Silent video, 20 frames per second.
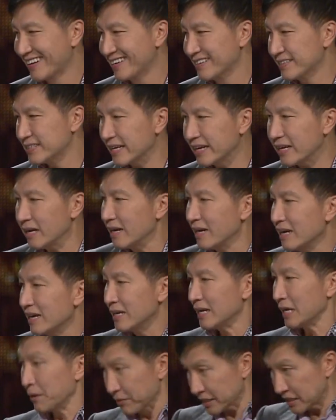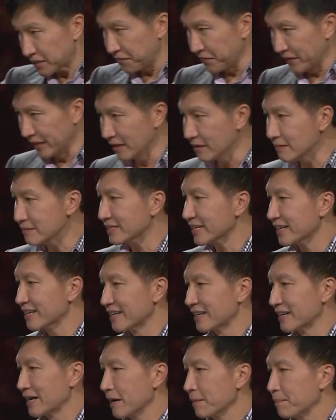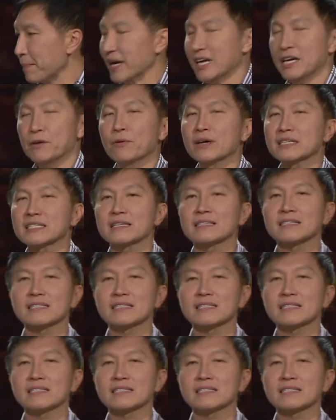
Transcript: See, he was filled but he wasn't